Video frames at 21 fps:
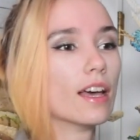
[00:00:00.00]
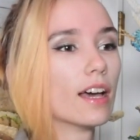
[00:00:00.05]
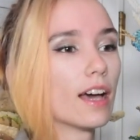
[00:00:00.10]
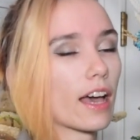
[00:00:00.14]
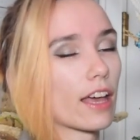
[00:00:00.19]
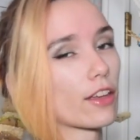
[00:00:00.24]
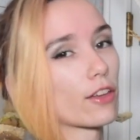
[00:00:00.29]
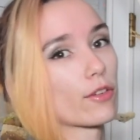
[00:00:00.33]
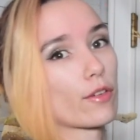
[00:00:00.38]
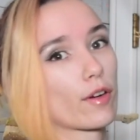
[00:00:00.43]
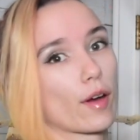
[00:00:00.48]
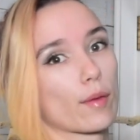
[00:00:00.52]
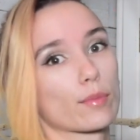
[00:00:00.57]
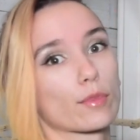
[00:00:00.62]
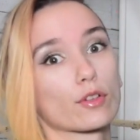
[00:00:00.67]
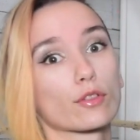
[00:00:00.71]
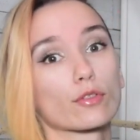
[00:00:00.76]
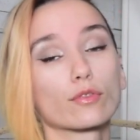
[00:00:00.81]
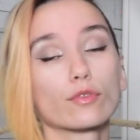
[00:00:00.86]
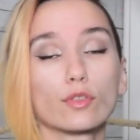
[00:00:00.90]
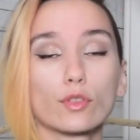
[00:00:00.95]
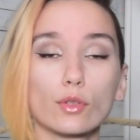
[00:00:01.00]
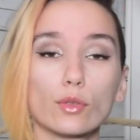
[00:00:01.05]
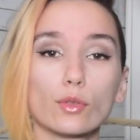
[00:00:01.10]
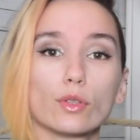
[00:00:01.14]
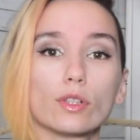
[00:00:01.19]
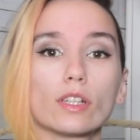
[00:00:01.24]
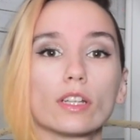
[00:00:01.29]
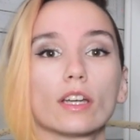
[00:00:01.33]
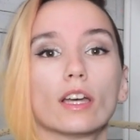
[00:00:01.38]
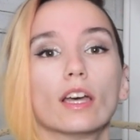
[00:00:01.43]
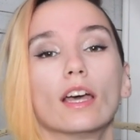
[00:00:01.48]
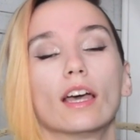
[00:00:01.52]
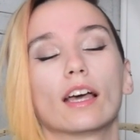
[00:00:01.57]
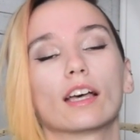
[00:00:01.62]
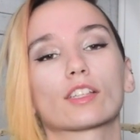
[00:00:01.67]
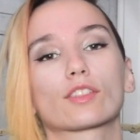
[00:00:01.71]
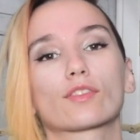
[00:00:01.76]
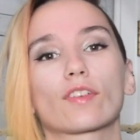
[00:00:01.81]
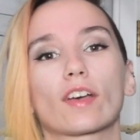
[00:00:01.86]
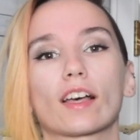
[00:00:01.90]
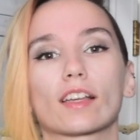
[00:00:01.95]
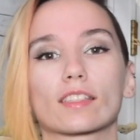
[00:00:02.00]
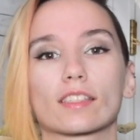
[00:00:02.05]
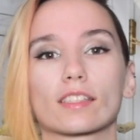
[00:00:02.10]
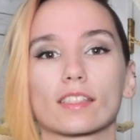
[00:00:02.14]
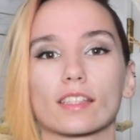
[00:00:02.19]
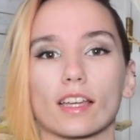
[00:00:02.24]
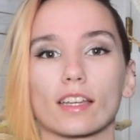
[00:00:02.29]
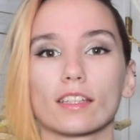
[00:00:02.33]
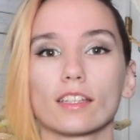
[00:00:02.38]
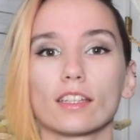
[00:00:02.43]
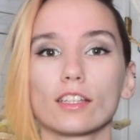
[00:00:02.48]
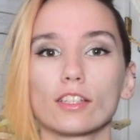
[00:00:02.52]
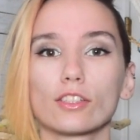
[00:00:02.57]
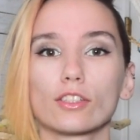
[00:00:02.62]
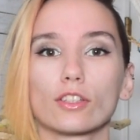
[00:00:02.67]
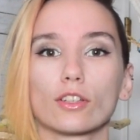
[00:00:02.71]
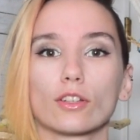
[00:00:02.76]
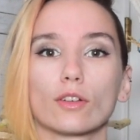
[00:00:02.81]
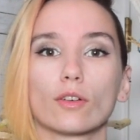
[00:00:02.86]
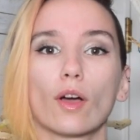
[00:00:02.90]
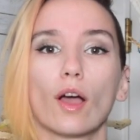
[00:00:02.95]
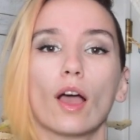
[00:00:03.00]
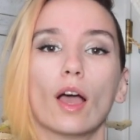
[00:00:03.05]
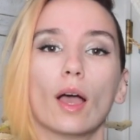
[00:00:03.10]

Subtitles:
I can grab their food as fast as I need to,